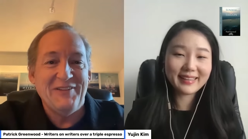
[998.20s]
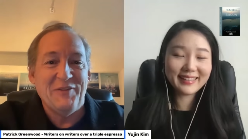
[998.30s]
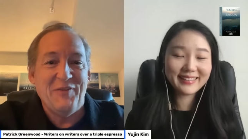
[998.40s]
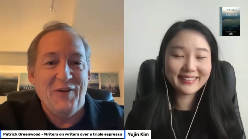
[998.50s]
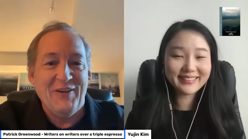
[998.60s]
Speaker 1: as
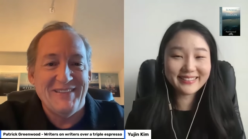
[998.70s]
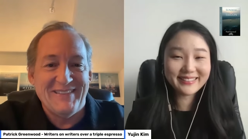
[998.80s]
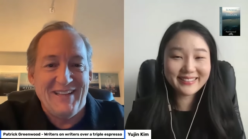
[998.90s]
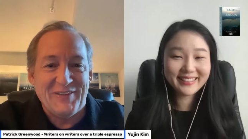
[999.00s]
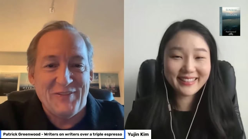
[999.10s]
a very
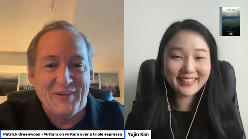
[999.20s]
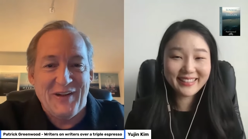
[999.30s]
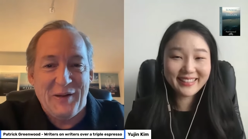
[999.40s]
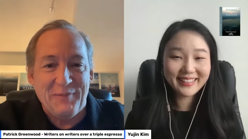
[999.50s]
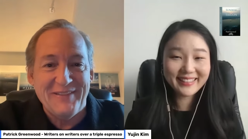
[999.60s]
successful
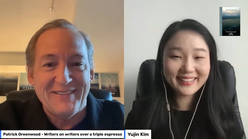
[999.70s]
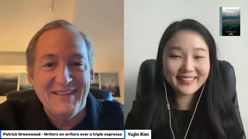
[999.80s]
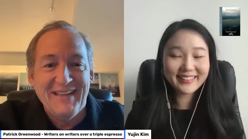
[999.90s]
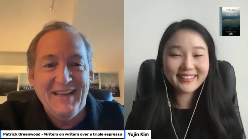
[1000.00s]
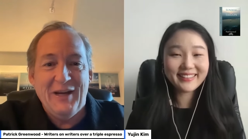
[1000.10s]
economist.
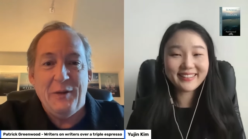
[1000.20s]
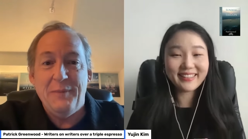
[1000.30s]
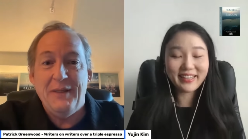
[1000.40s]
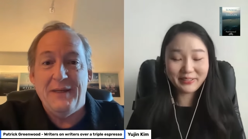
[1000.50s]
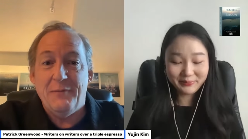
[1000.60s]
Um,
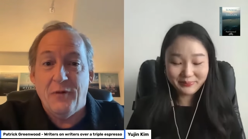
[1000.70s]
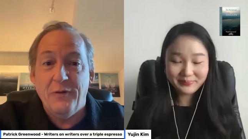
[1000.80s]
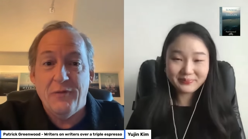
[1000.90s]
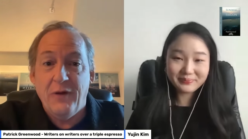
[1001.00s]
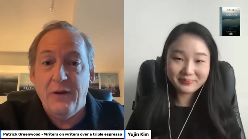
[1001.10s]
and yeah. I'm very,
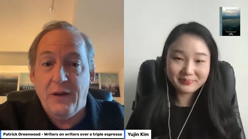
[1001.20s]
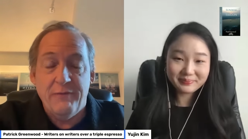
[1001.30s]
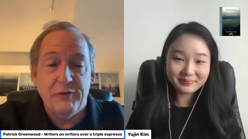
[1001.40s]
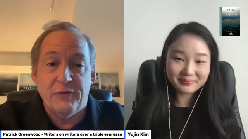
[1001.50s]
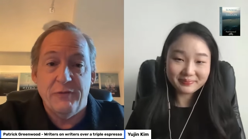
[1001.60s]
very,
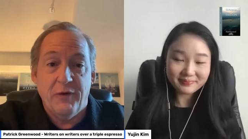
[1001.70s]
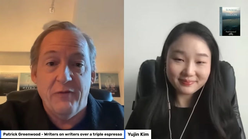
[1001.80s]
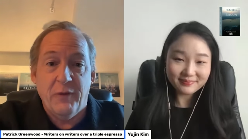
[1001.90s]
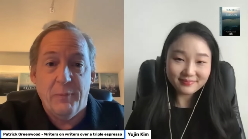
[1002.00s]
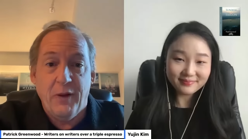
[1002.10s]
obviously very,
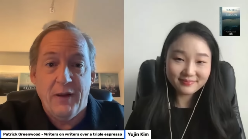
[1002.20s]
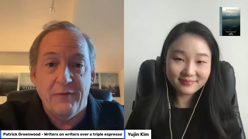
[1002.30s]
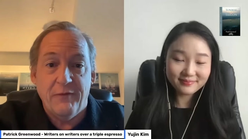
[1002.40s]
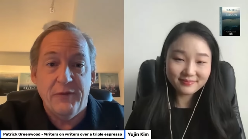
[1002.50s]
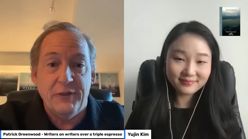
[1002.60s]
very proud
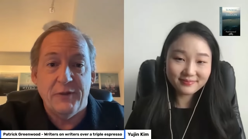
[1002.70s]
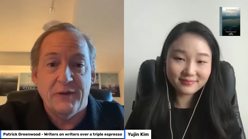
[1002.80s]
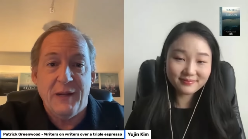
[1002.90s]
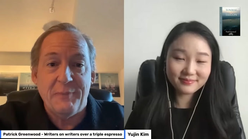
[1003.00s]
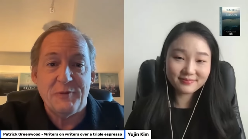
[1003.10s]
of everything you're
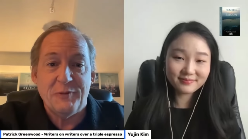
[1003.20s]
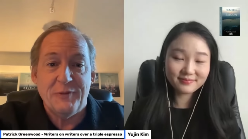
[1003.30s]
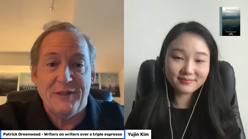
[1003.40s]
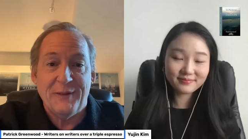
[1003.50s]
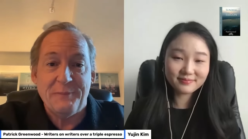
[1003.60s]
accomplishing
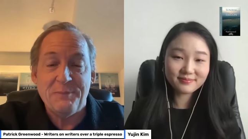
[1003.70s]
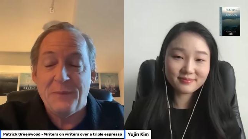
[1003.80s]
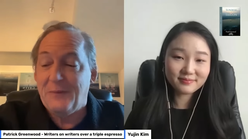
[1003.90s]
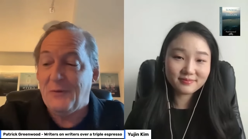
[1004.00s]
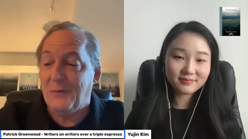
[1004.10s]
with that.
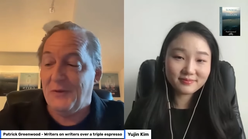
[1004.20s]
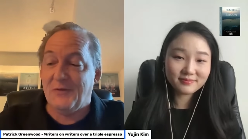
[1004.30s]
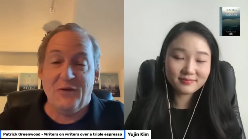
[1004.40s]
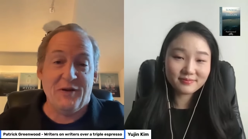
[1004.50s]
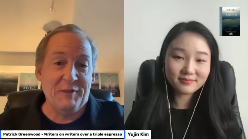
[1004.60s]
So let's
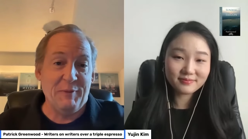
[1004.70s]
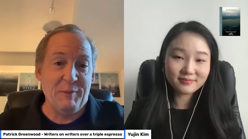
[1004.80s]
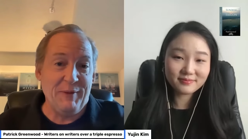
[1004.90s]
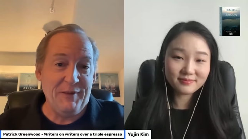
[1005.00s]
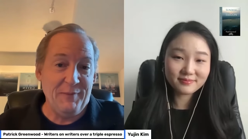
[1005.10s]
talk a little bit
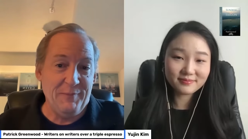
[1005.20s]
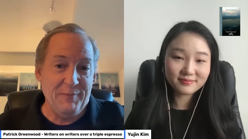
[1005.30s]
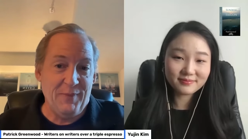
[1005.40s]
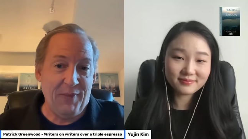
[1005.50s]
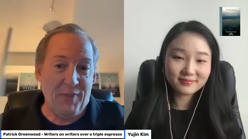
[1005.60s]
about
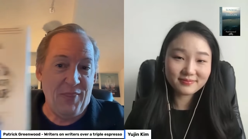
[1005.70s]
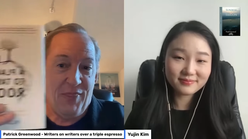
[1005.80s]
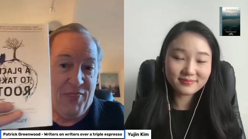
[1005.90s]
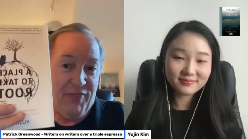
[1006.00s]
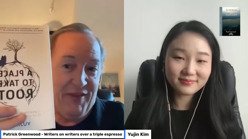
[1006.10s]

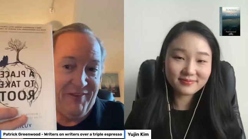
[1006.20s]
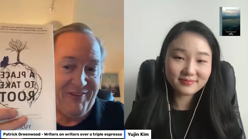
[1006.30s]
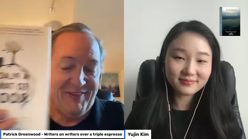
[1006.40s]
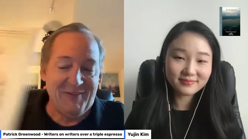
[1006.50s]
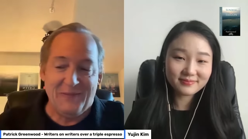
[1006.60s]

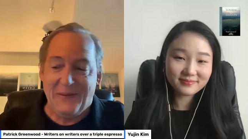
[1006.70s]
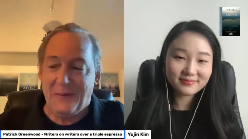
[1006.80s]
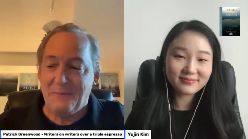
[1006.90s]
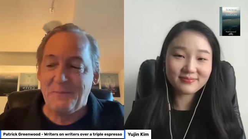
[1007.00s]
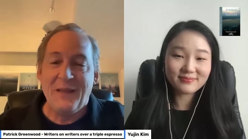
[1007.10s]
this.
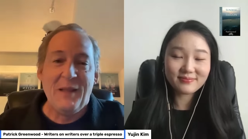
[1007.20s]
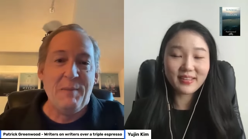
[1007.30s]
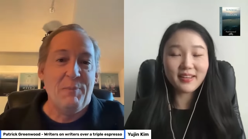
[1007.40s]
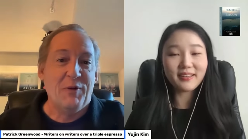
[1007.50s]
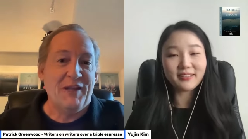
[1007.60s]
Okay.
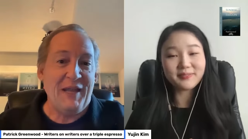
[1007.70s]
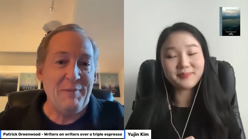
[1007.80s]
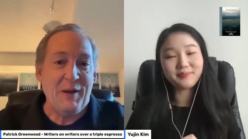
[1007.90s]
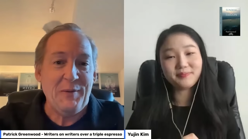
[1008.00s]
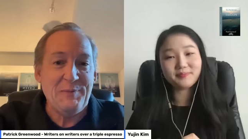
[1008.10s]
Yeah. Book
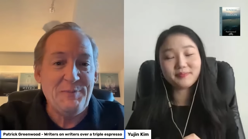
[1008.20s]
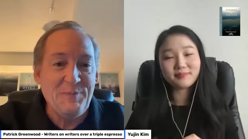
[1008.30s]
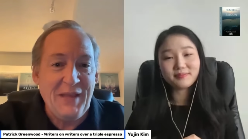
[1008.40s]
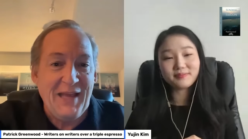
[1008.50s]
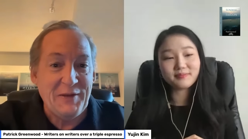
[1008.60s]
came out,
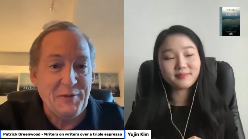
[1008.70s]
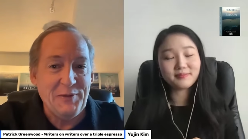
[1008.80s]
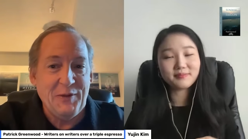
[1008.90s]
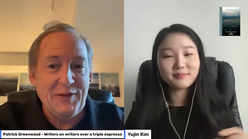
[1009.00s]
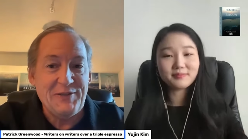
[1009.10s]
had a good
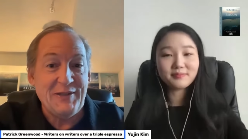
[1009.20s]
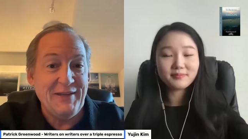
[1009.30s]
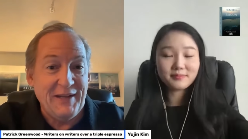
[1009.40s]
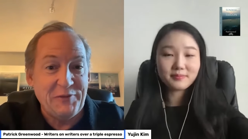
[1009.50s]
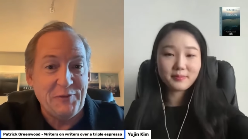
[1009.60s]
launch, had an
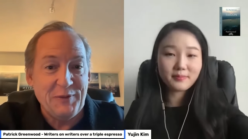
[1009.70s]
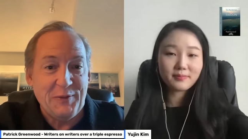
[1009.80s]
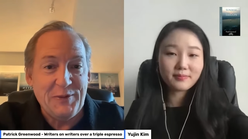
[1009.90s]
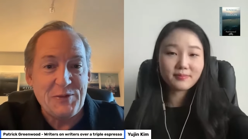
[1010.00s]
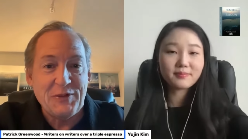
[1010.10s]
excellent
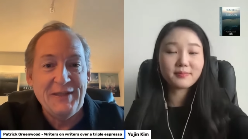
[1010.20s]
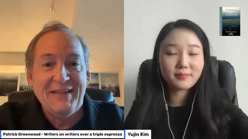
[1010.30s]
launch.